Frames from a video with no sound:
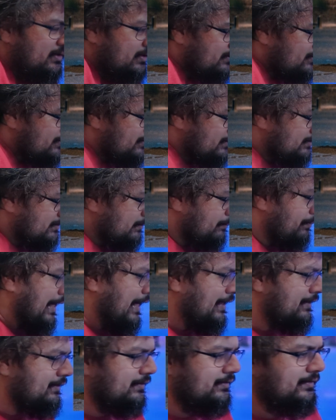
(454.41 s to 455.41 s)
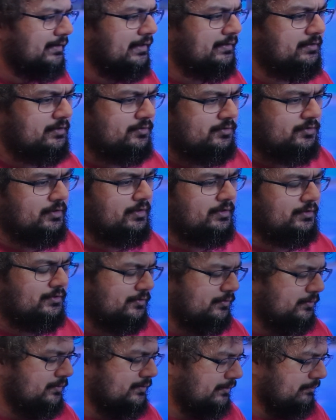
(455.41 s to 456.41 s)
She's abandoned at the church.
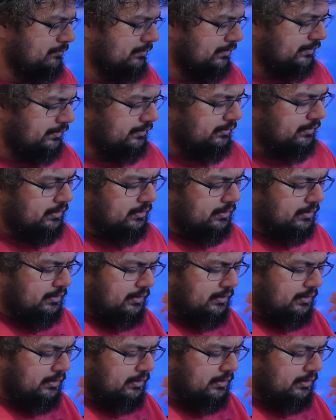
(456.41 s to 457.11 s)
Who is her mother?